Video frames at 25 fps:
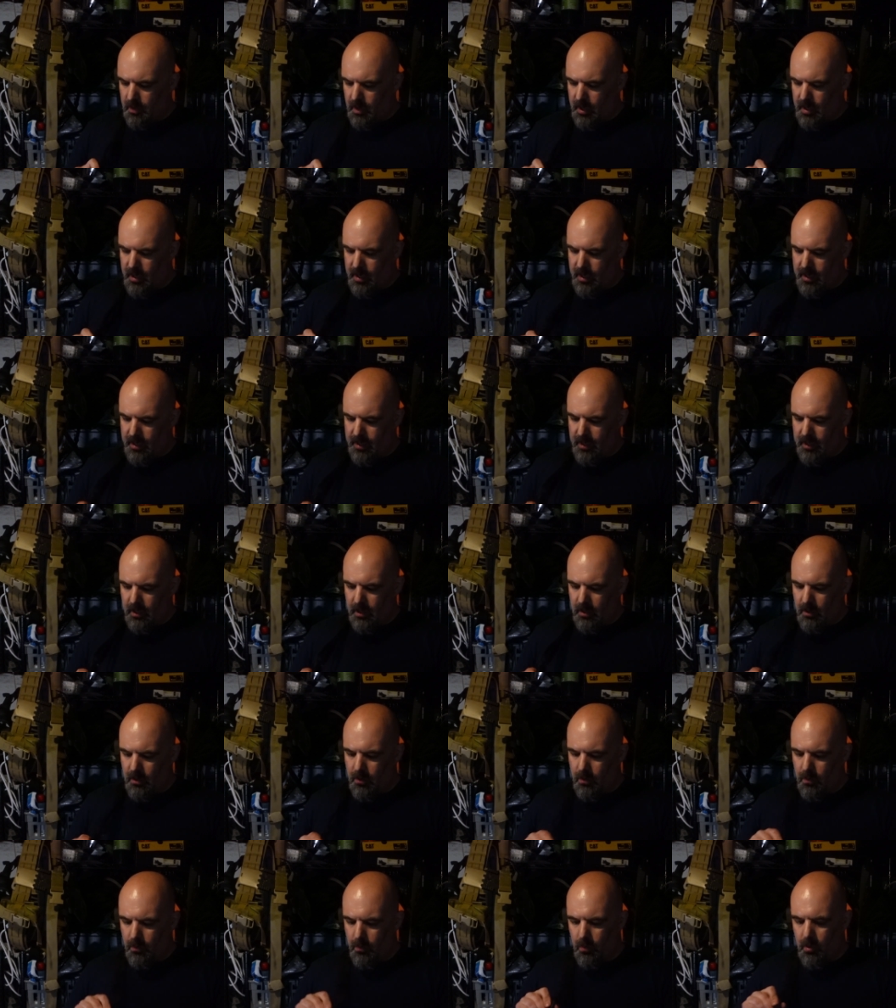I
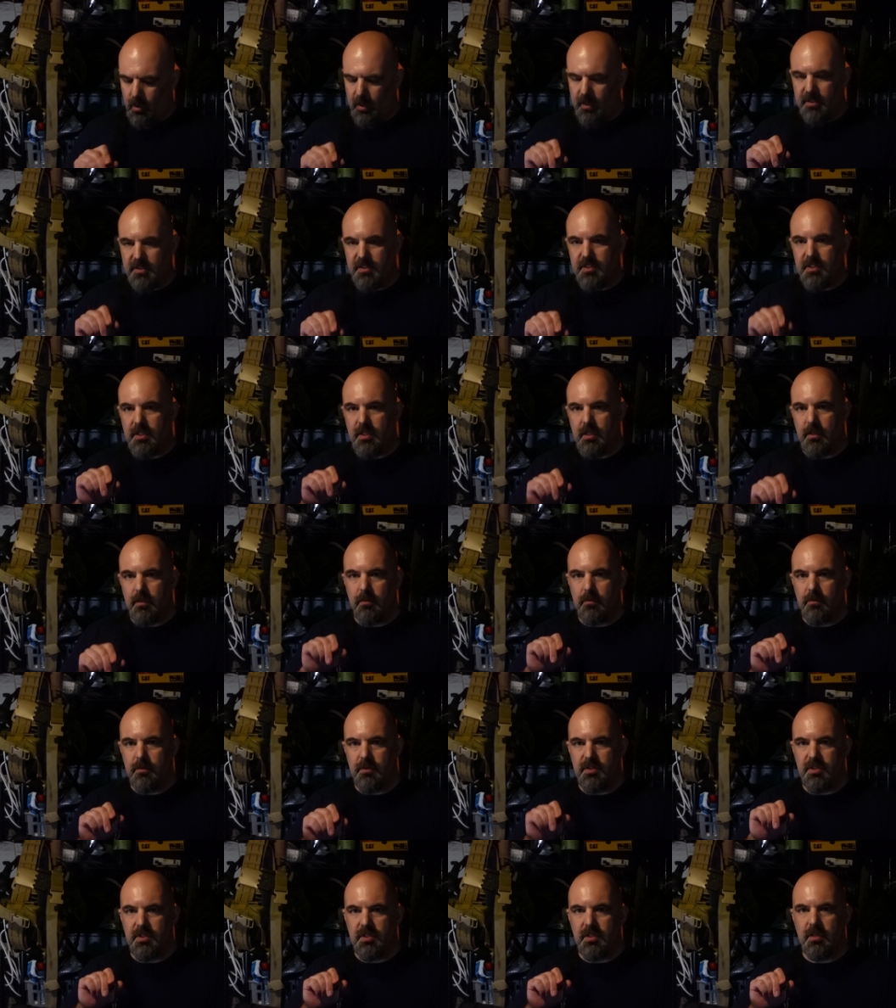wanted to
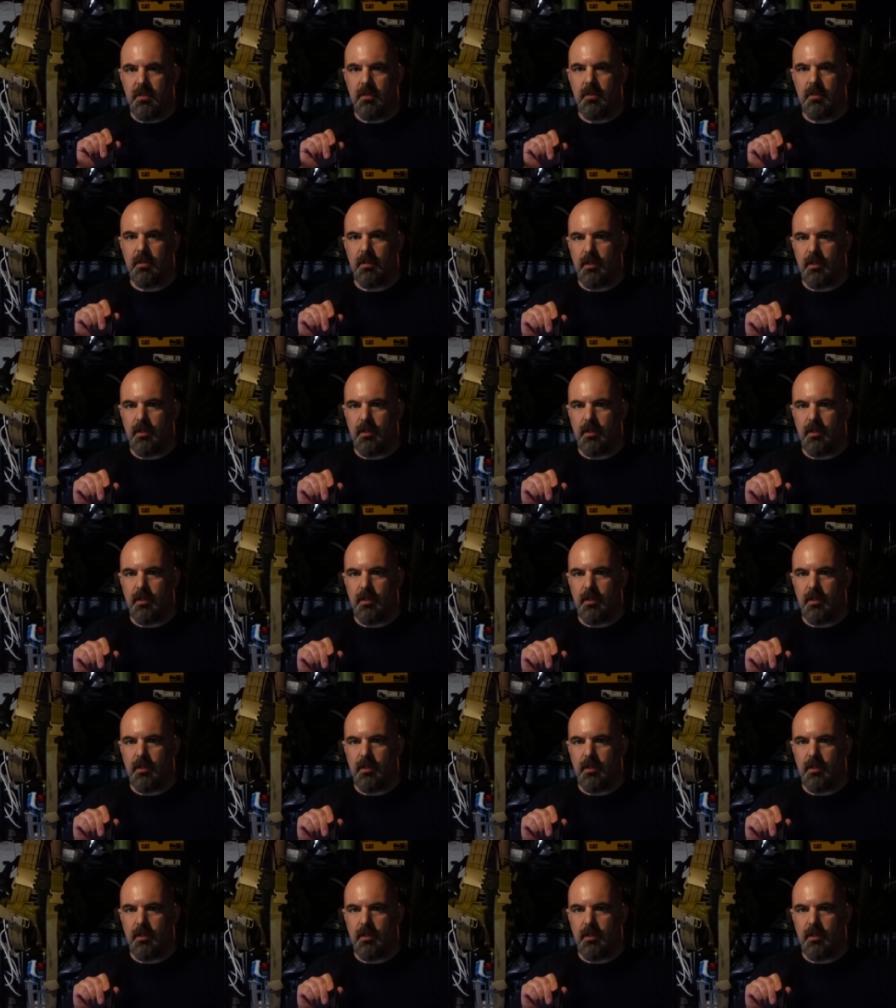use